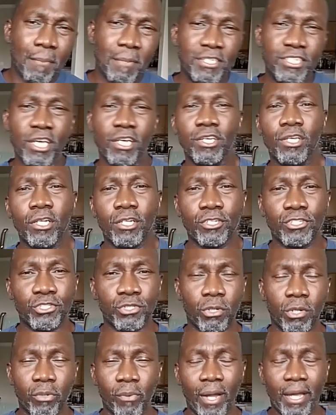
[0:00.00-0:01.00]
Let me tell you a
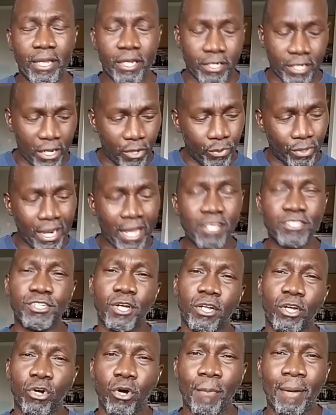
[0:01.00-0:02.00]
little story right here. Now, when
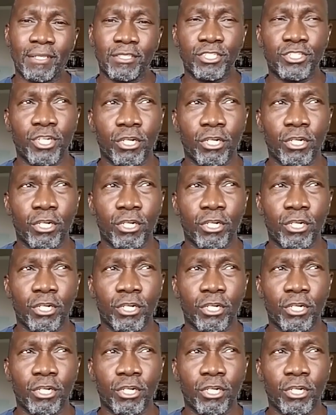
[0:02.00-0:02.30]
I started going